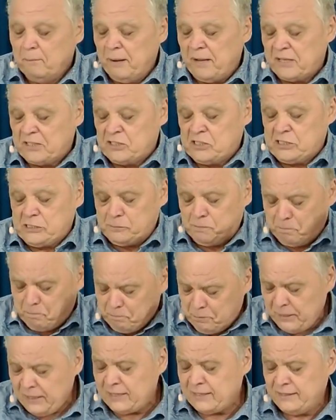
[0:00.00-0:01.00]
but
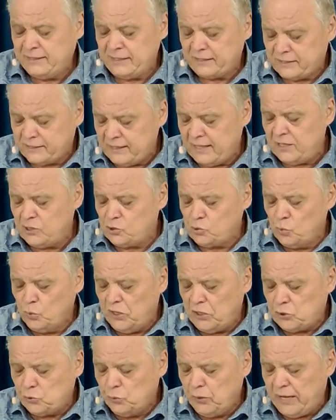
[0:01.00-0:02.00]
speak the things
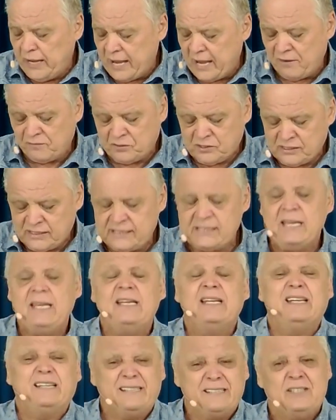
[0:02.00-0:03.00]
which we have
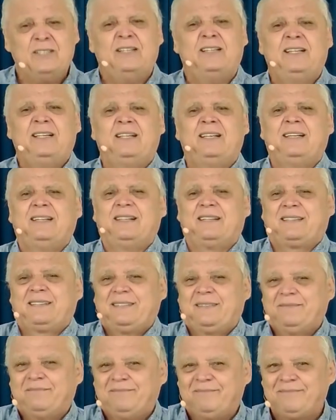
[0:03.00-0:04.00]
seen and
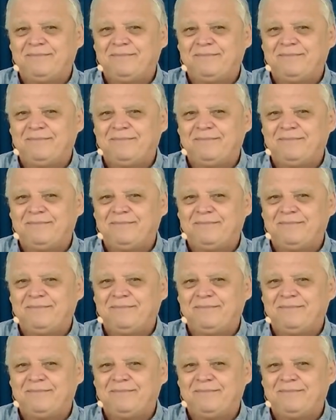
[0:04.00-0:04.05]
heard.